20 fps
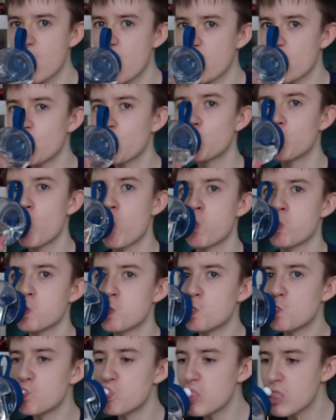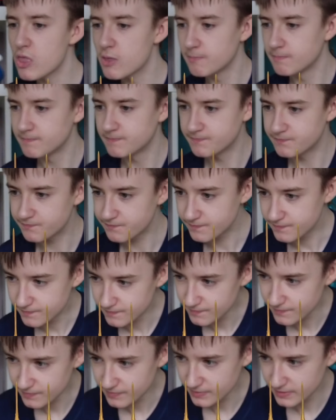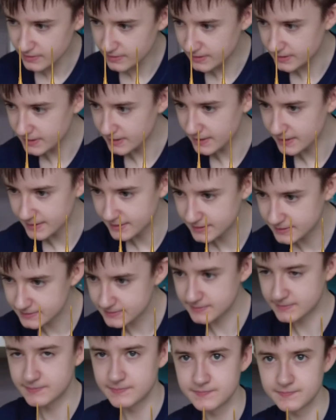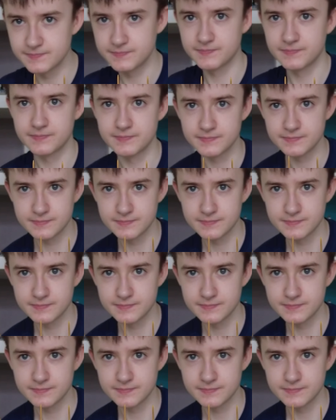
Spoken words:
For what it is. And the rest of it,